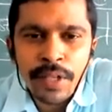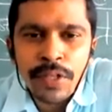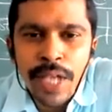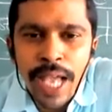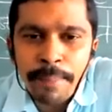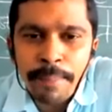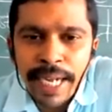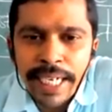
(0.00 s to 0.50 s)

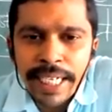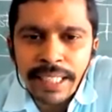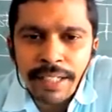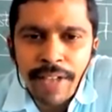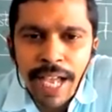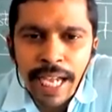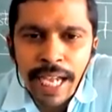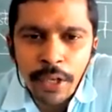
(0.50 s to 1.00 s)
So I am writing
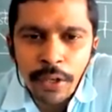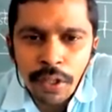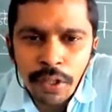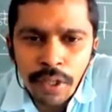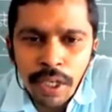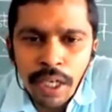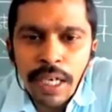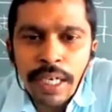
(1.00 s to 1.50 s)
the value
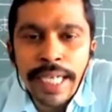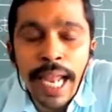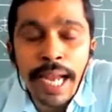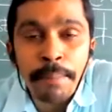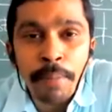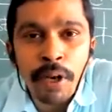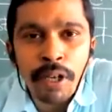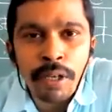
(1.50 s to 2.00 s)

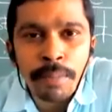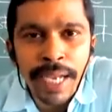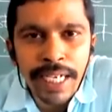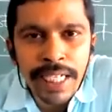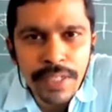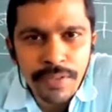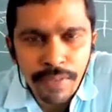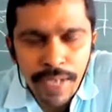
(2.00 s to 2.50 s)
10 power
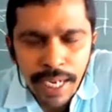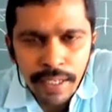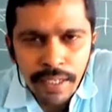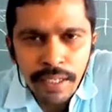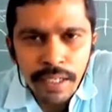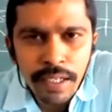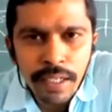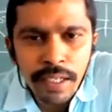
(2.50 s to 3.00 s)
minus 1
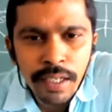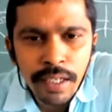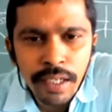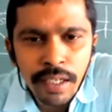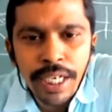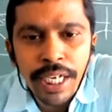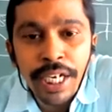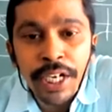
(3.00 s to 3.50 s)

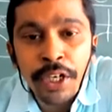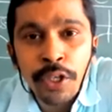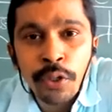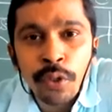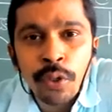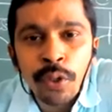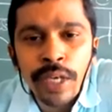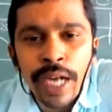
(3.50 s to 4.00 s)

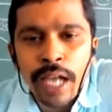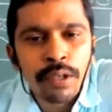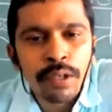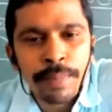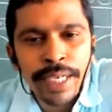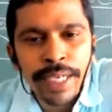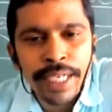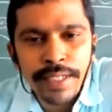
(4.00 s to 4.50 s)
into
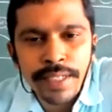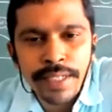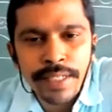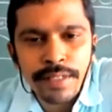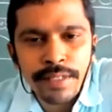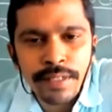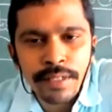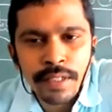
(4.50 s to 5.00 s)

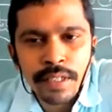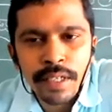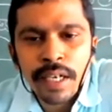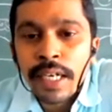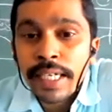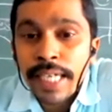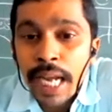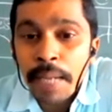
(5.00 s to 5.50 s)
nanometers.
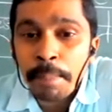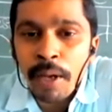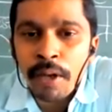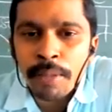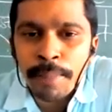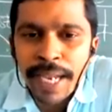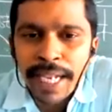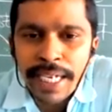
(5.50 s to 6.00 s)
10
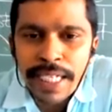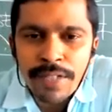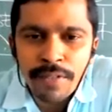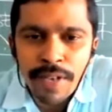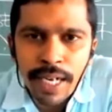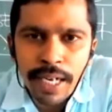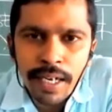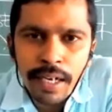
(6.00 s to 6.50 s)
power minus
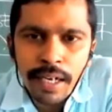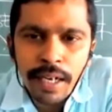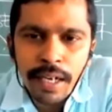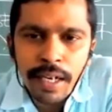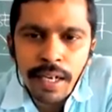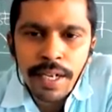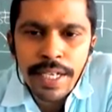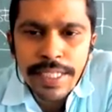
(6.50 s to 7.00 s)
1
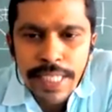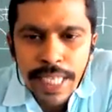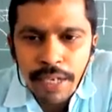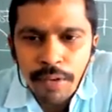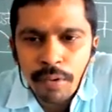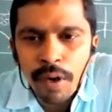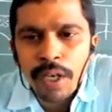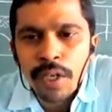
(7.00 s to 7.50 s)
is
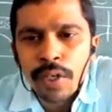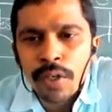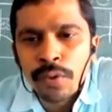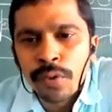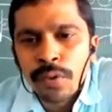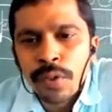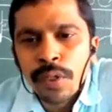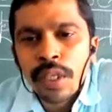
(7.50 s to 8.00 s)
equal
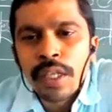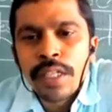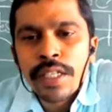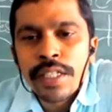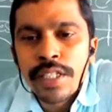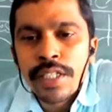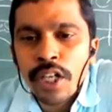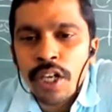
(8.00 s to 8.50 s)
to
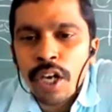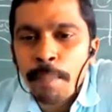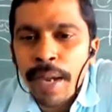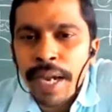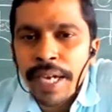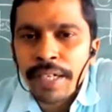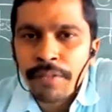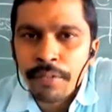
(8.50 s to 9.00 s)

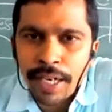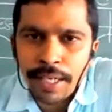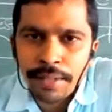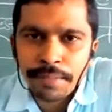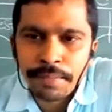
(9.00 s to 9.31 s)
0.1.